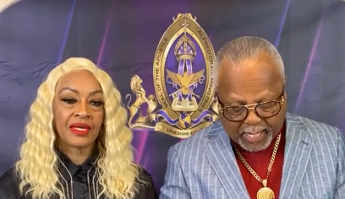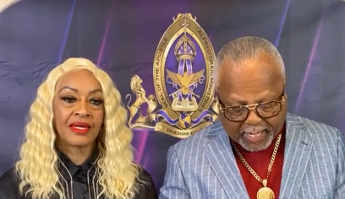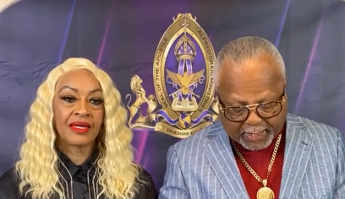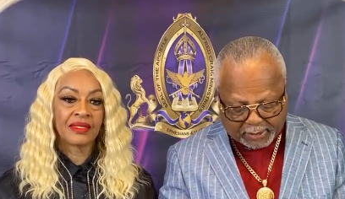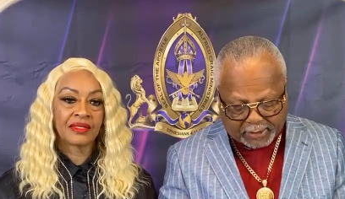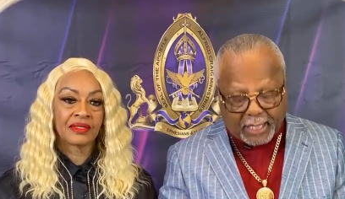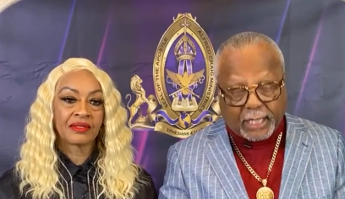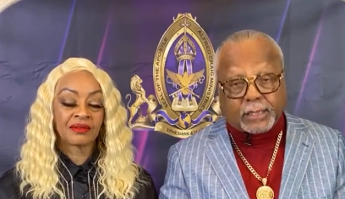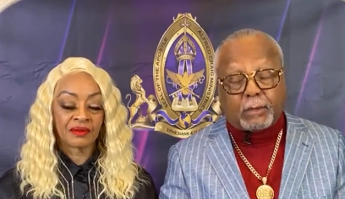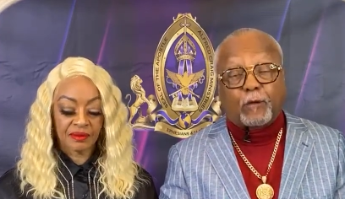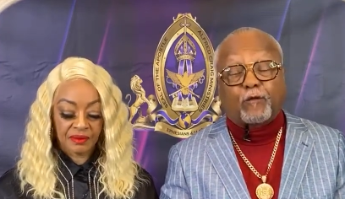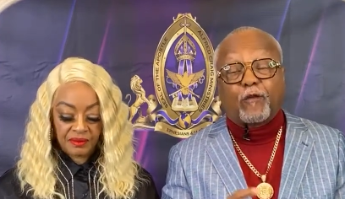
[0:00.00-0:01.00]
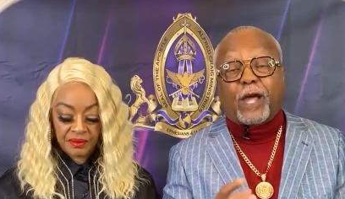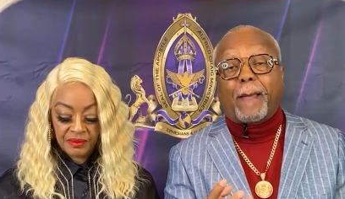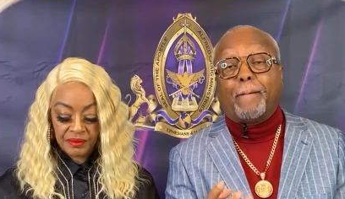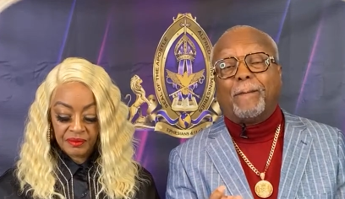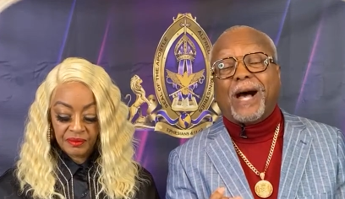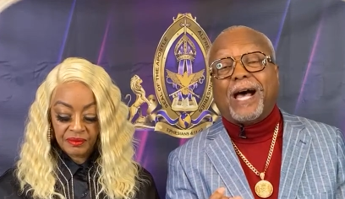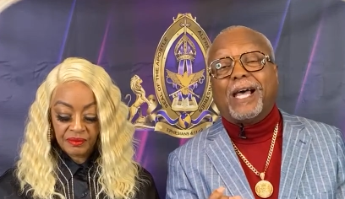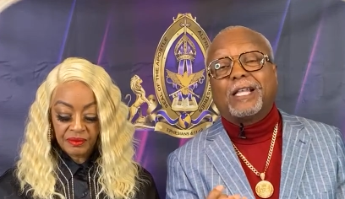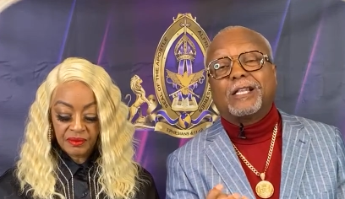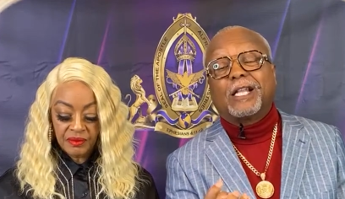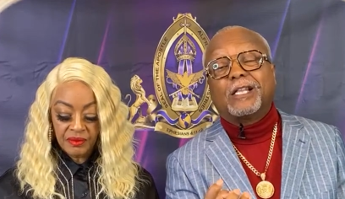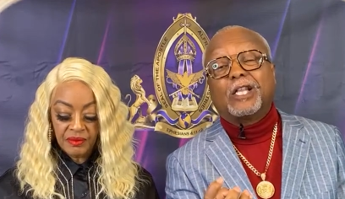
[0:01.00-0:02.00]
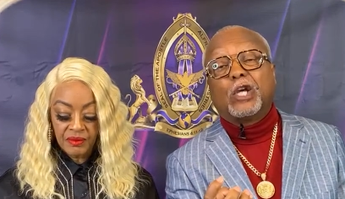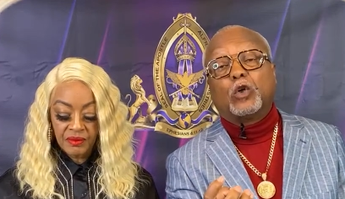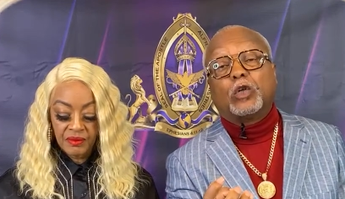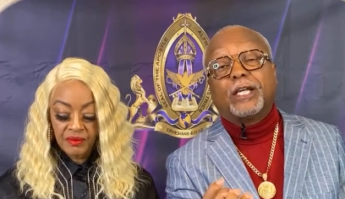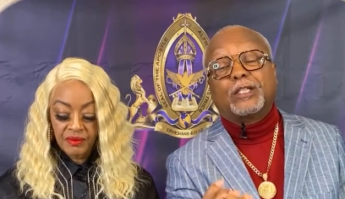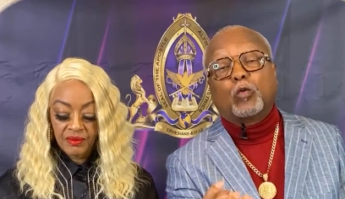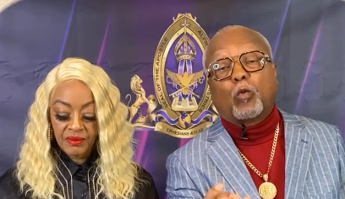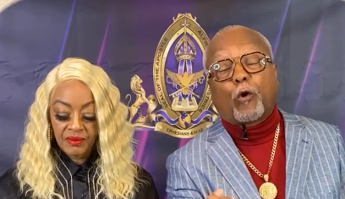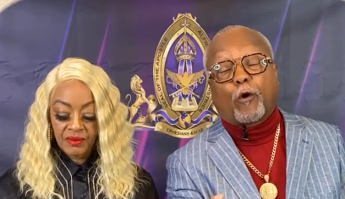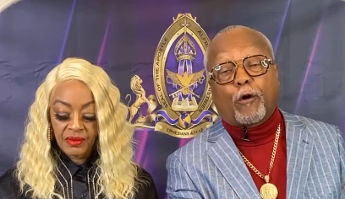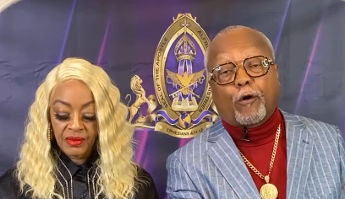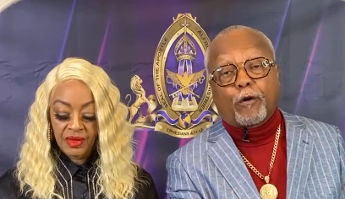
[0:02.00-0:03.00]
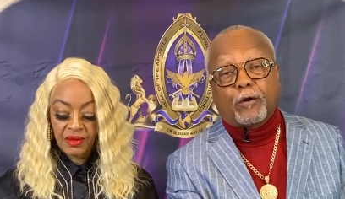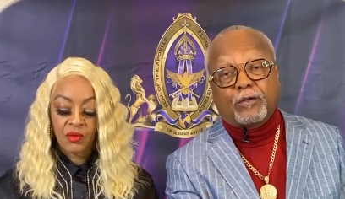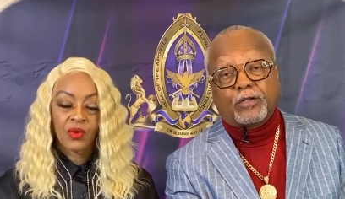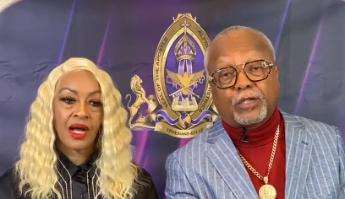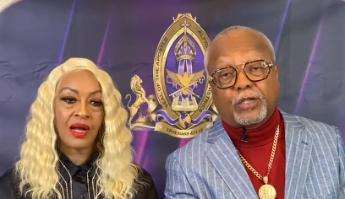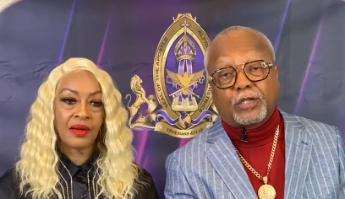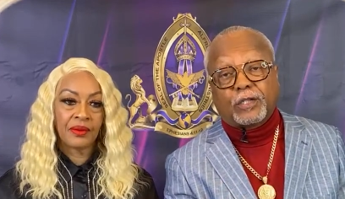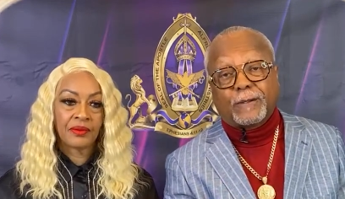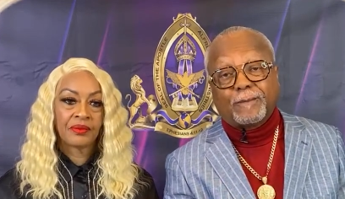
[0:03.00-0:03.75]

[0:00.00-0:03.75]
Speaker 1: And it says it was framed by the, his words. Wow.